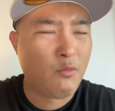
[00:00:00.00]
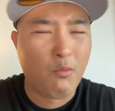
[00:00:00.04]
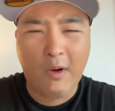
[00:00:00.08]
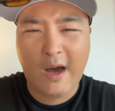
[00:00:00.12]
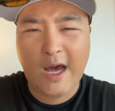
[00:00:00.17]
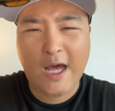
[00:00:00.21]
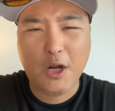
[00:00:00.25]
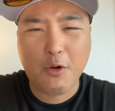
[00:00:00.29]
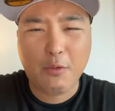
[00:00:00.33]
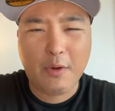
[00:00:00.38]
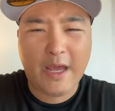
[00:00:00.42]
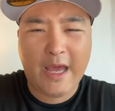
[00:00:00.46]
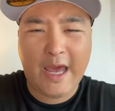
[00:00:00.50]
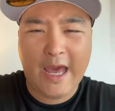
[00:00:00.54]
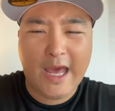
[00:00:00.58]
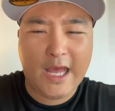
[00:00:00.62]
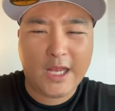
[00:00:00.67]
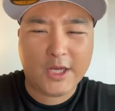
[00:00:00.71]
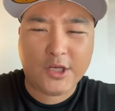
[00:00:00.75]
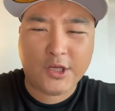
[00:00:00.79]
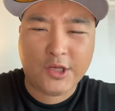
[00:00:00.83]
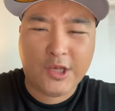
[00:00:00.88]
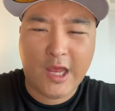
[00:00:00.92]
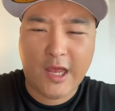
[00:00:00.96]
Why do we
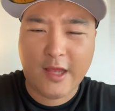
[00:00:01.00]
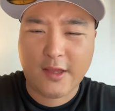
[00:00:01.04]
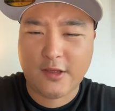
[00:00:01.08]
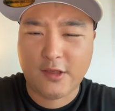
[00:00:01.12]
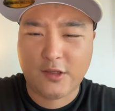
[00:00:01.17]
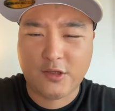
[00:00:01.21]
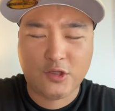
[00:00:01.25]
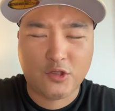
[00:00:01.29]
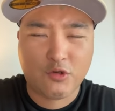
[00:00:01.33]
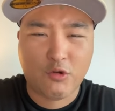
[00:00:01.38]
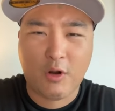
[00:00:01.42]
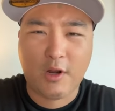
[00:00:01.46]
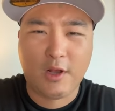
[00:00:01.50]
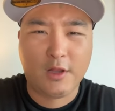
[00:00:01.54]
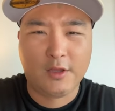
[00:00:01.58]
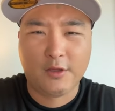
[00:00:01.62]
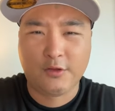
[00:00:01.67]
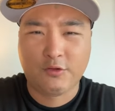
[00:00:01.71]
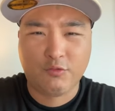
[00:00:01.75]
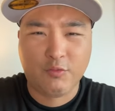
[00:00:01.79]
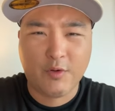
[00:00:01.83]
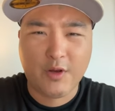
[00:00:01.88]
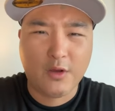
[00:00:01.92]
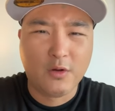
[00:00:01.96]
hashtag the
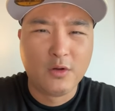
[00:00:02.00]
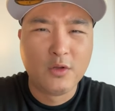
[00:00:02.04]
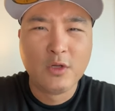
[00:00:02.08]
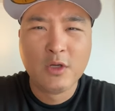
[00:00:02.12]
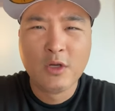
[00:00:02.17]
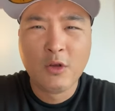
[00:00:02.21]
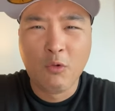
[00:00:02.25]
struggle is real?